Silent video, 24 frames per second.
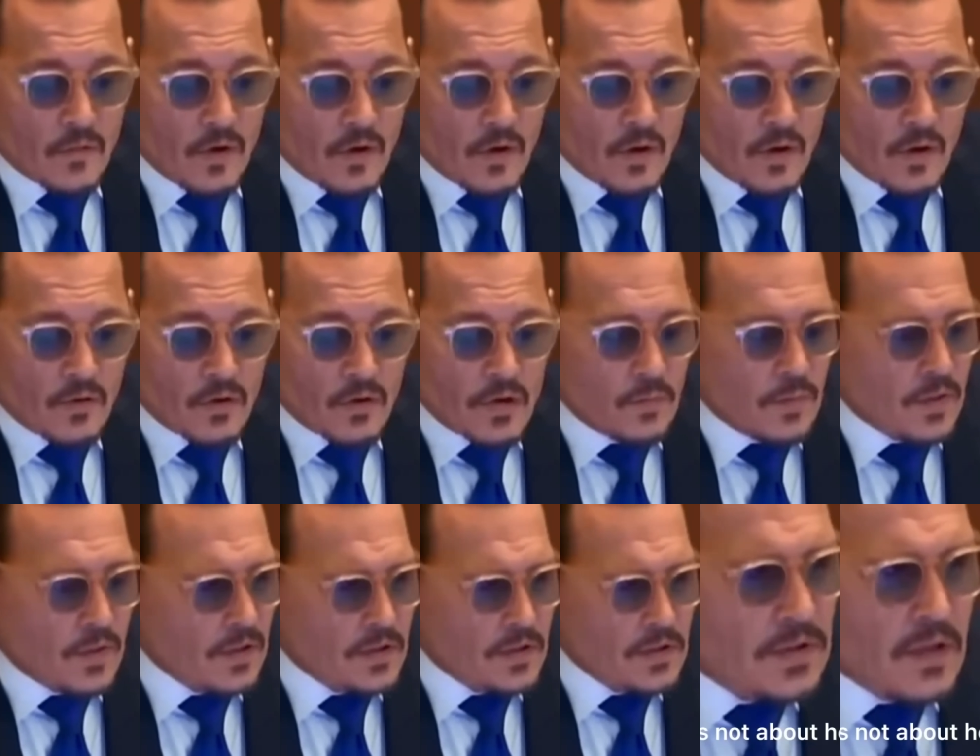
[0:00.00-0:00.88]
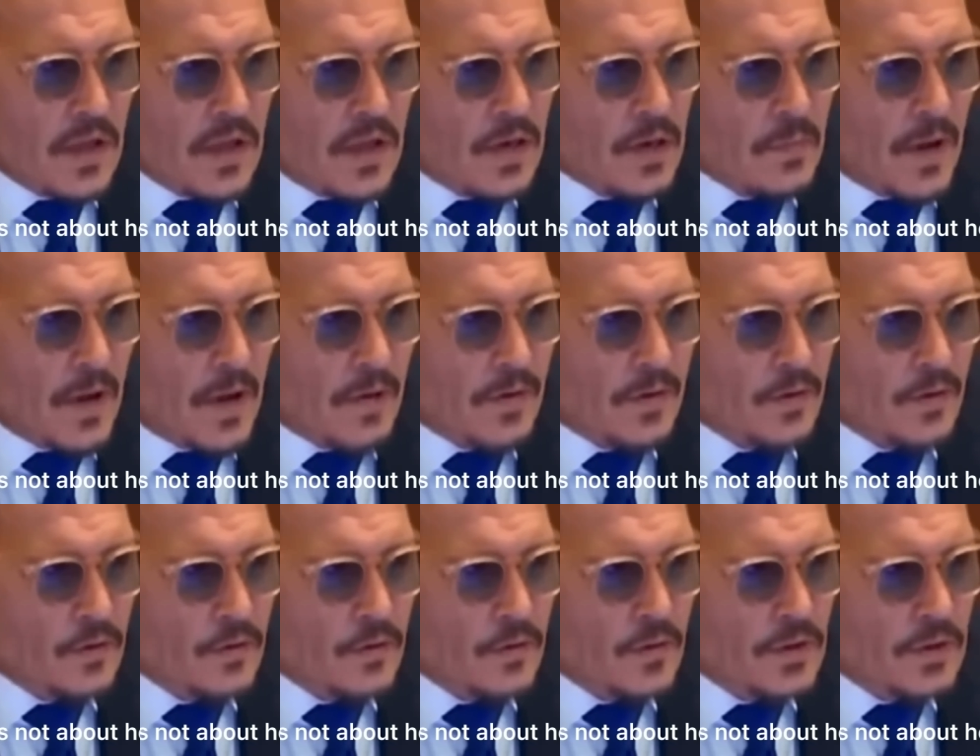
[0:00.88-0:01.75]
from our agreement. It's not about
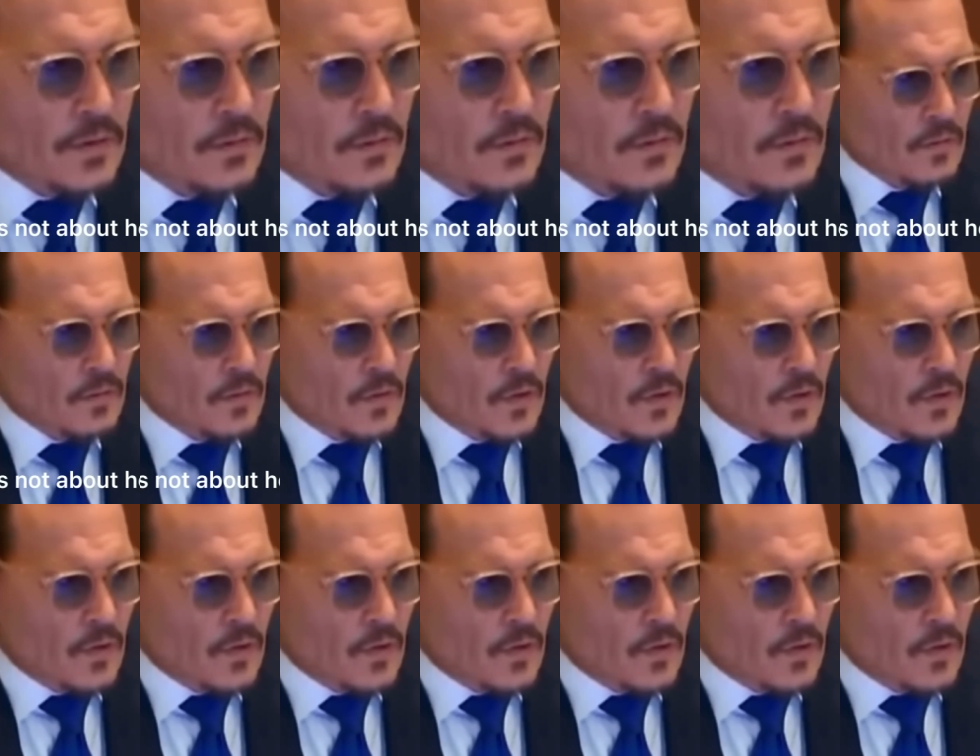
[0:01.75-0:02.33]
her doing